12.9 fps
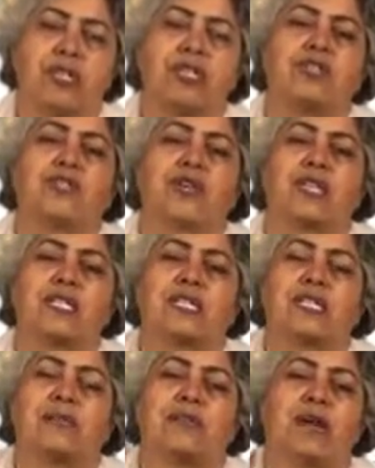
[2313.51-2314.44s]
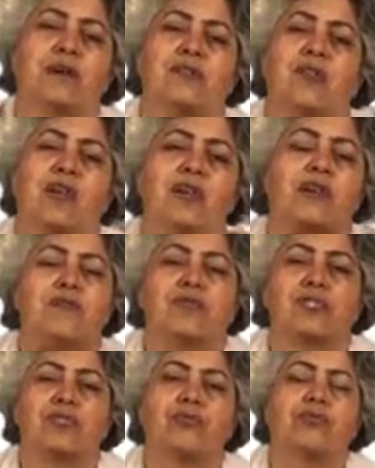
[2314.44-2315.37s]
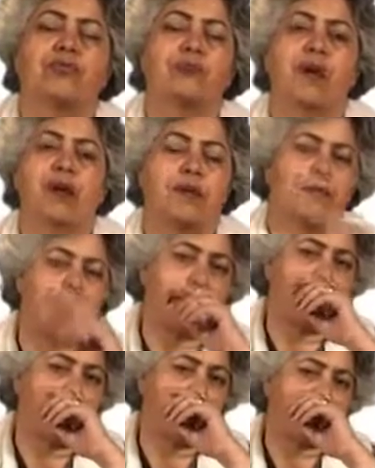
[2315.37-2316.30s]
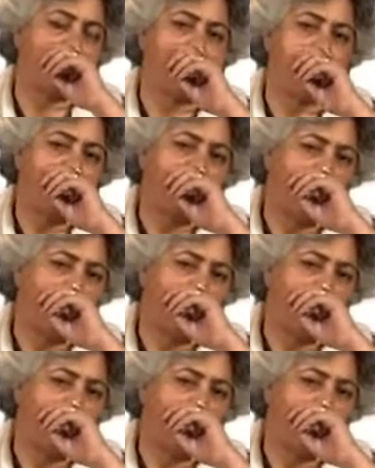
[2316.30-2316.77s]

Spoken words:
He's writing about what you'd call perhaps